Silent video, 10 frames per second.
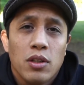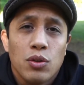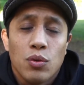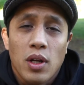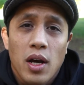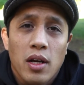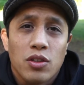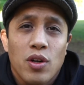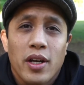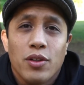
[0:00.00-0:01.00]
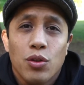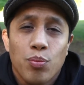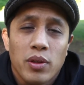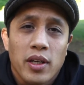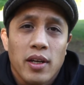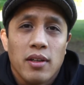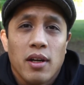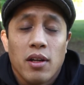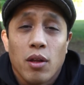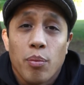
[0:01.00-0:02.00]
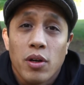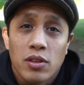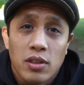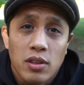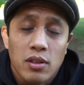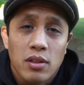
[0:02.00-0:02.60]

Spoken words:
Do not try and duplicate another person.